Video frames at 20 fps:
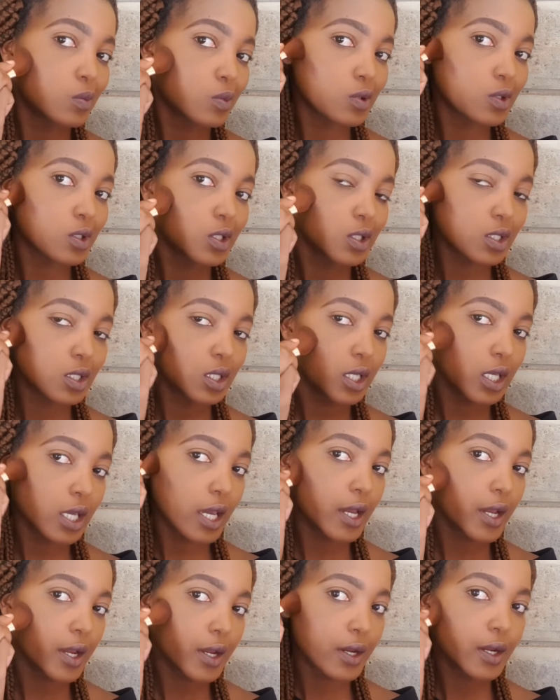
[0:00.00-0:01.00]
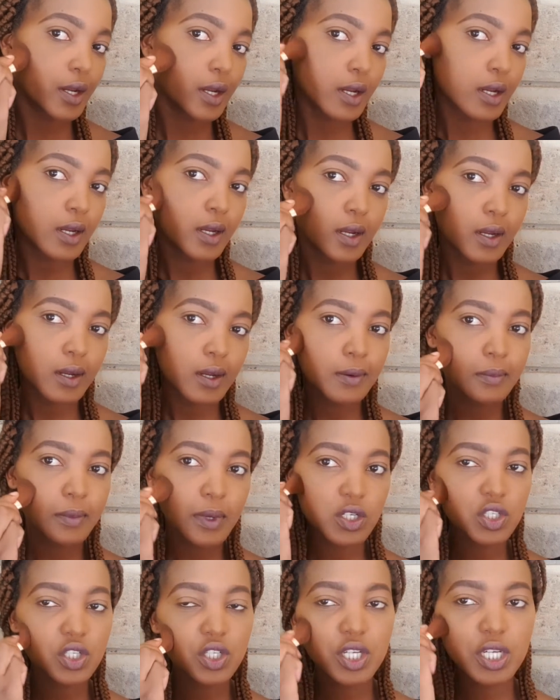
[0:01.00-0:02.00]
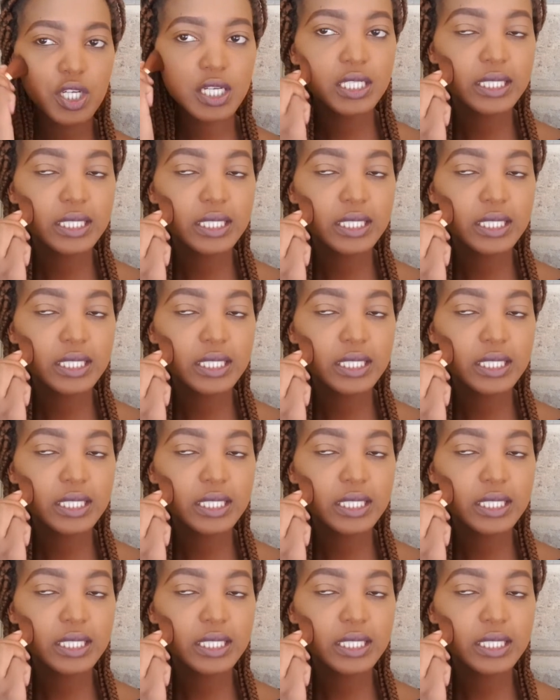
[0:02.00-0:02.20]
put it here, my cheek.